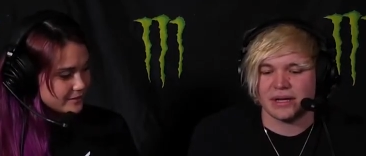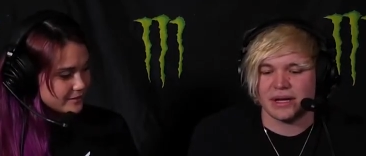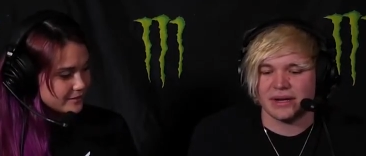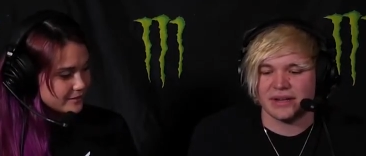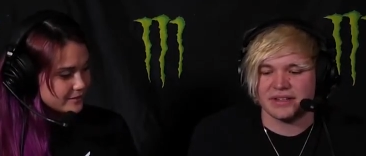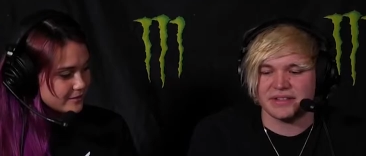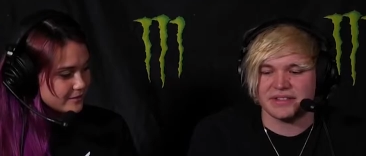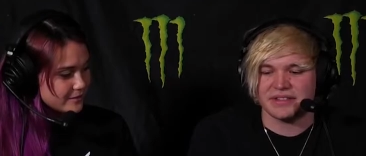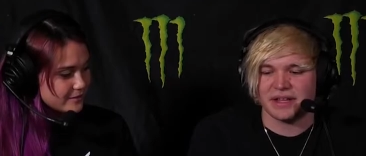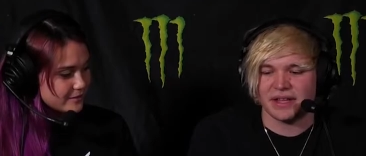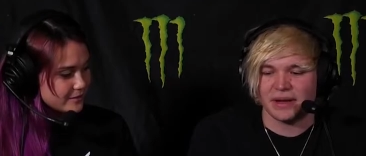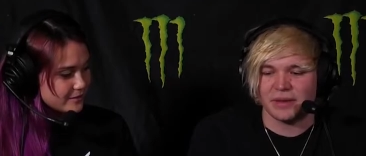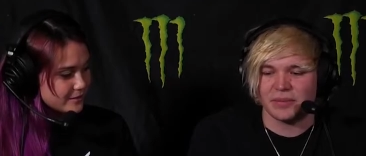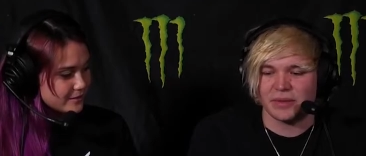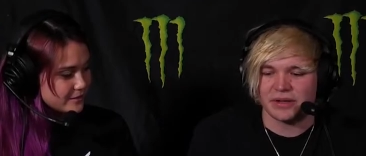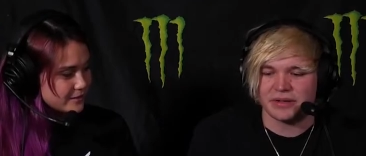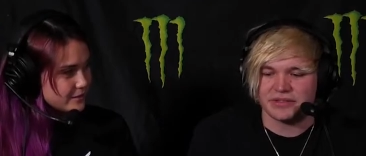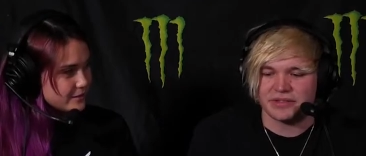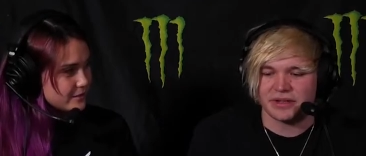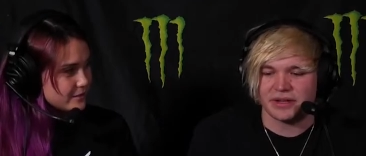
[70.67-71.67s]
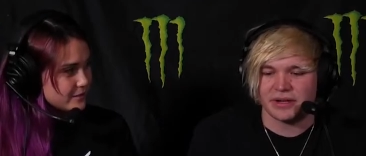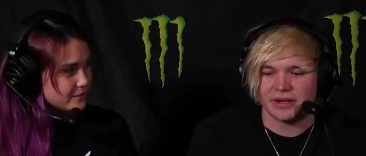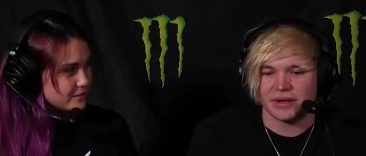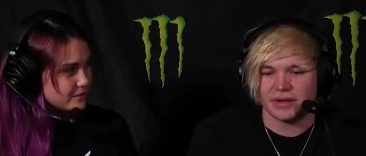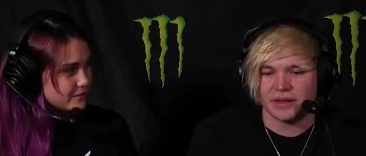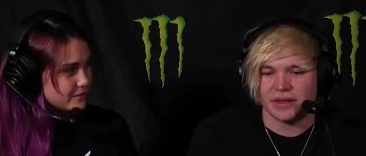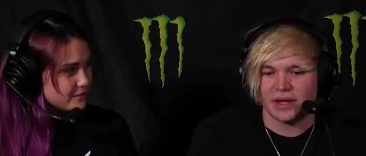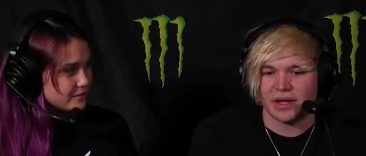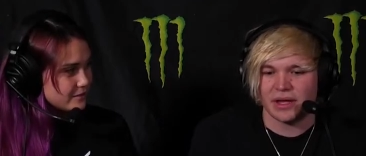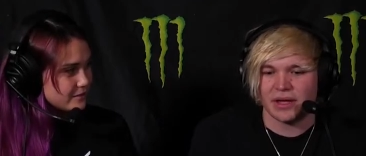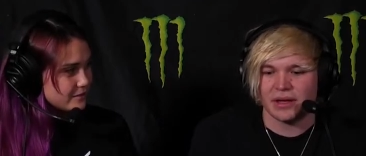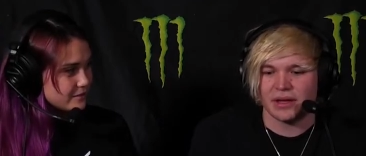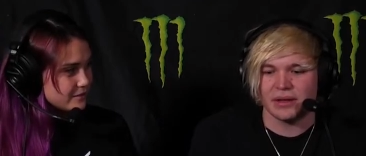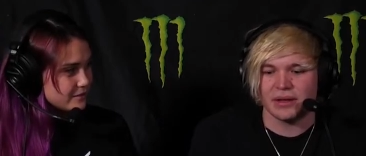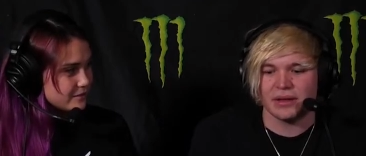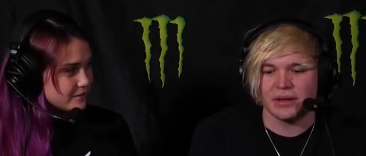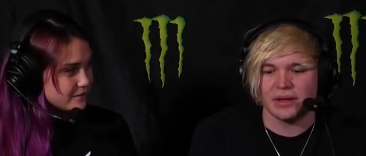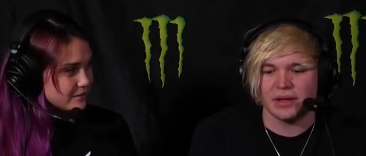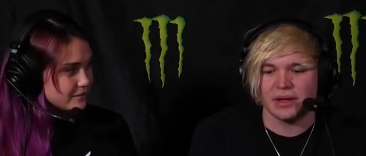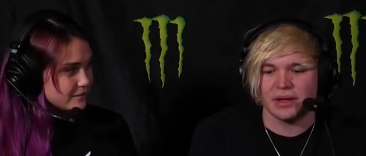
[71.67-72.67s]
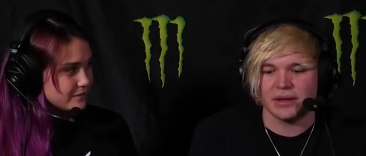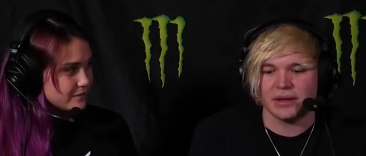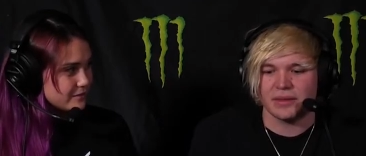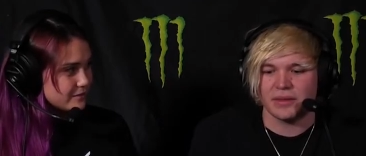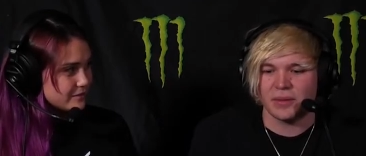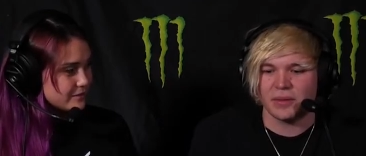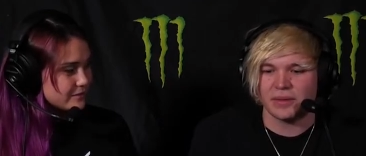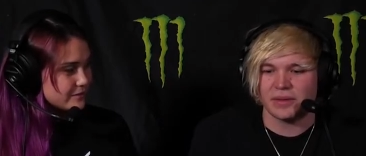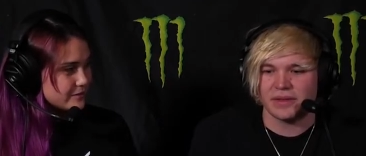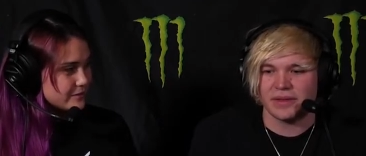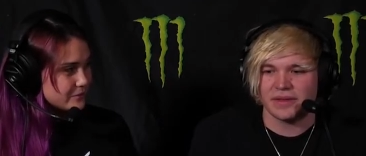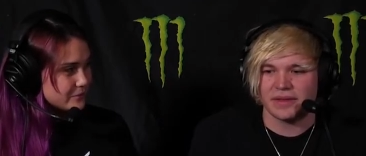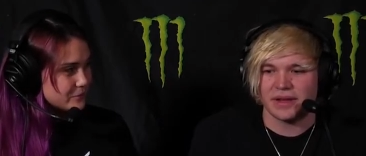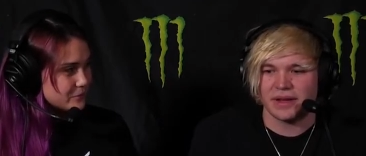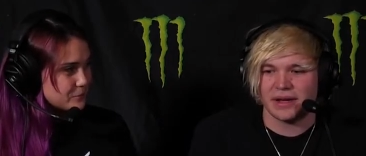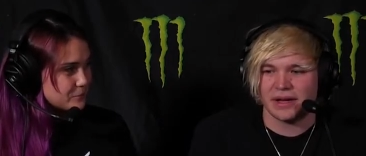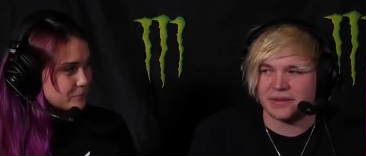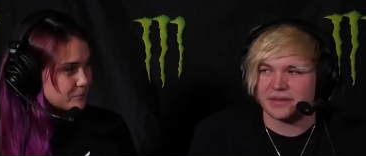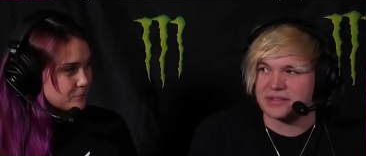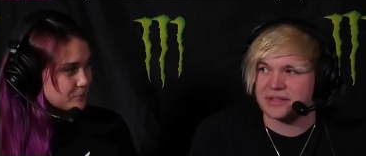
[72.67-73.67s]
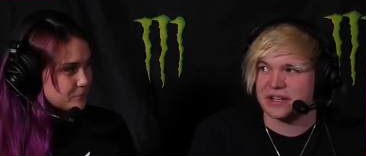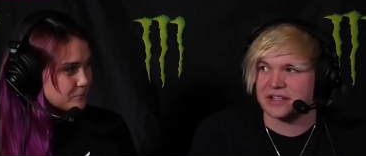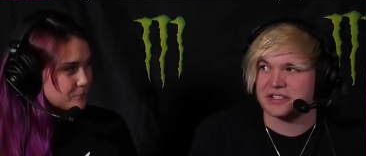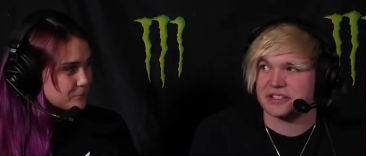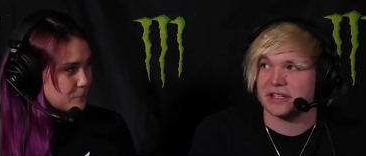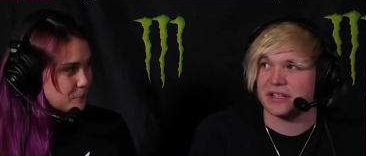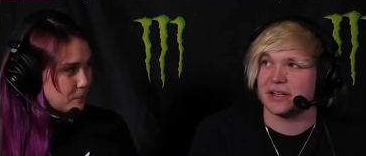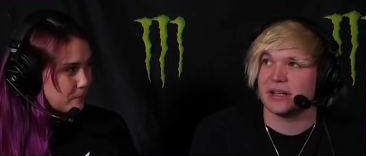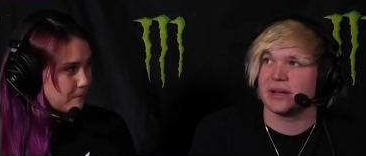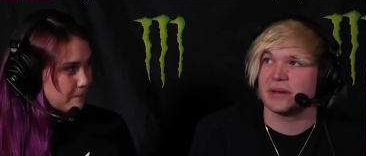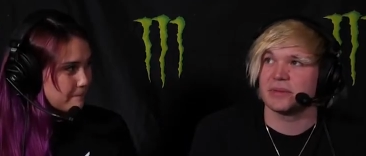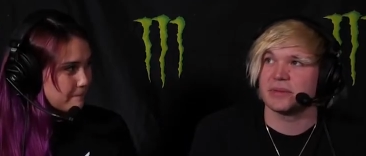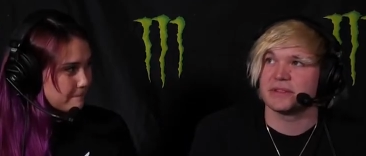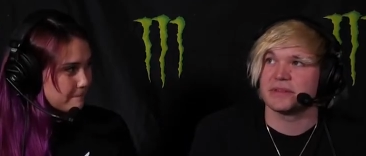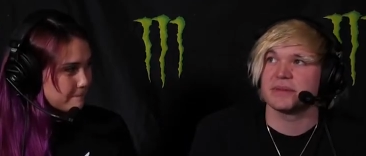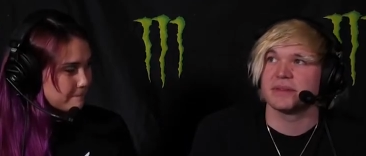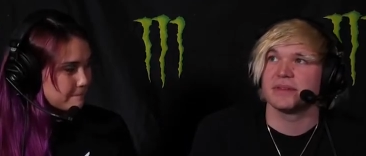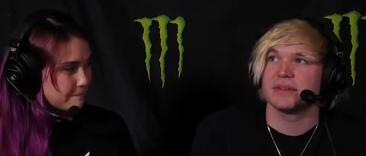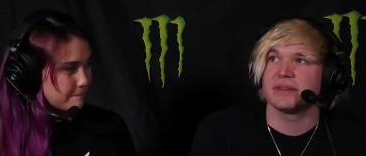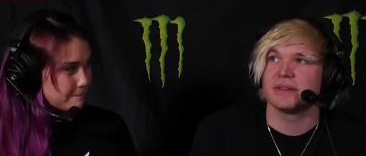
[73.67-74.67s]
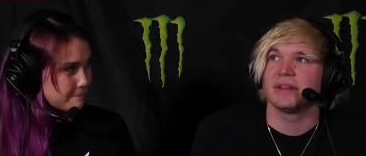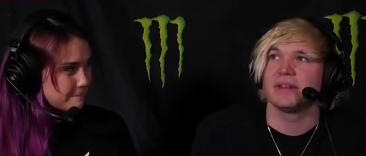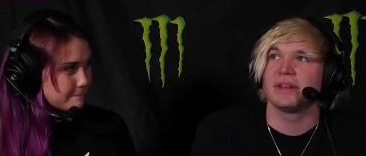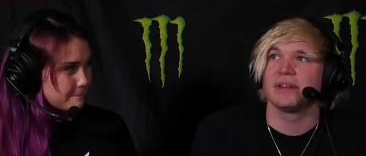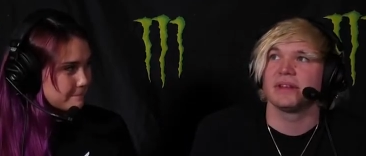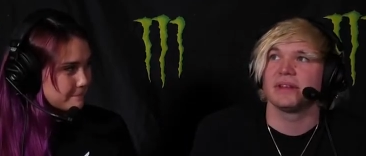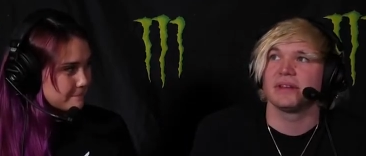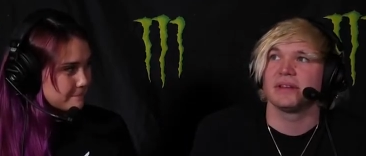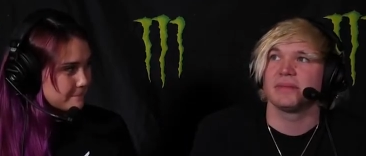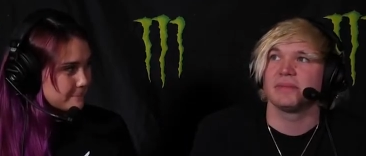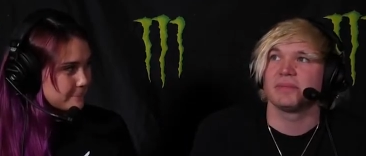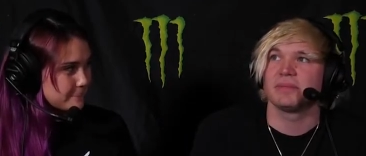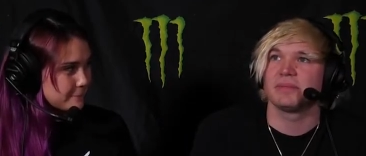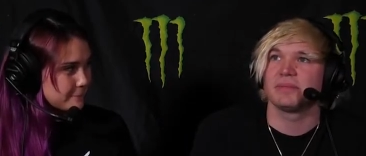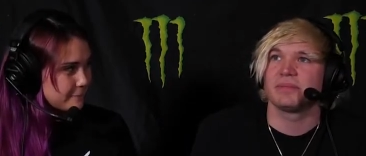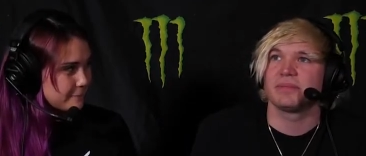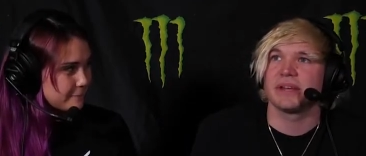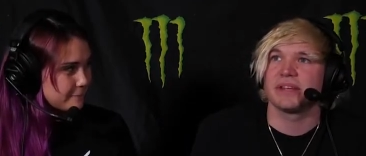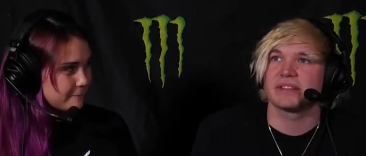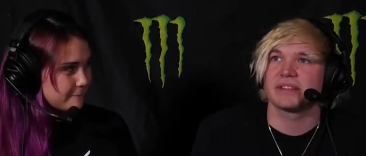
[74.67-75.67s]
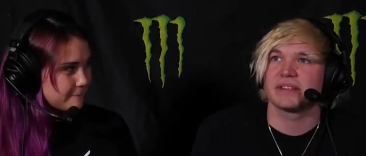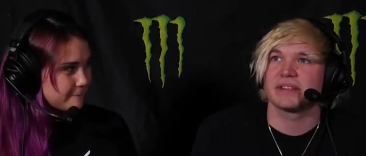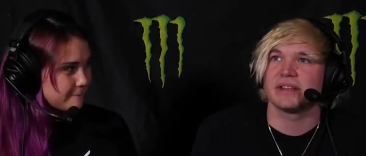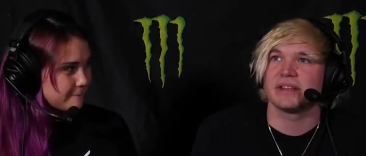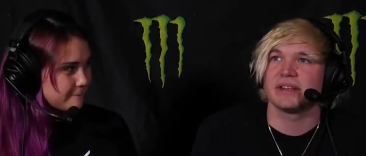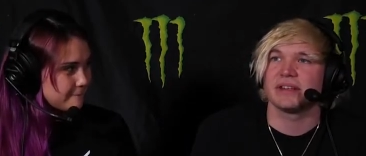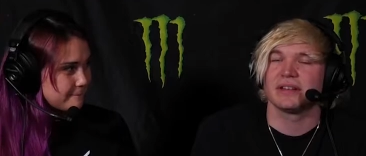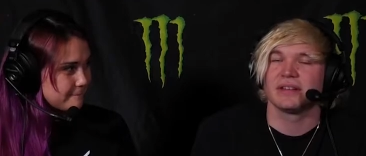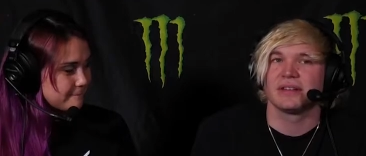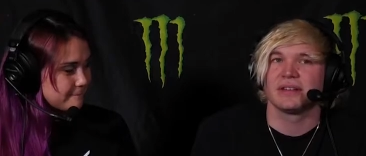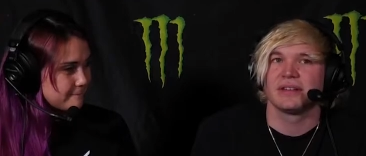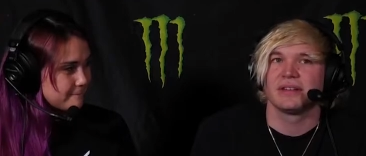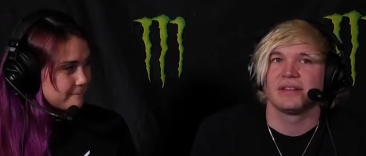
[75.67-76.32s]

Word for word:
Speaker 1: kind of decided when I was younger that the only thing that I was actually good at was basically